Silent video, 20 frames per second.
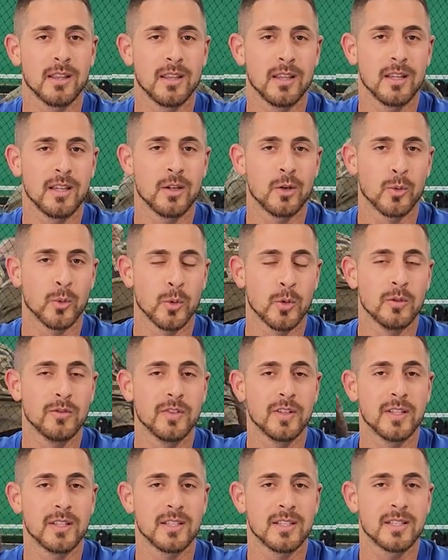the
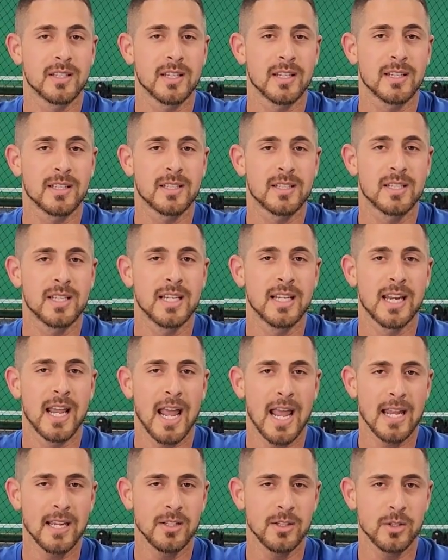GRUVN
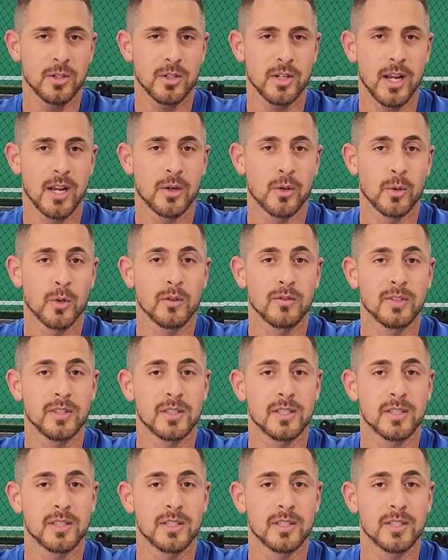16H and GRUVN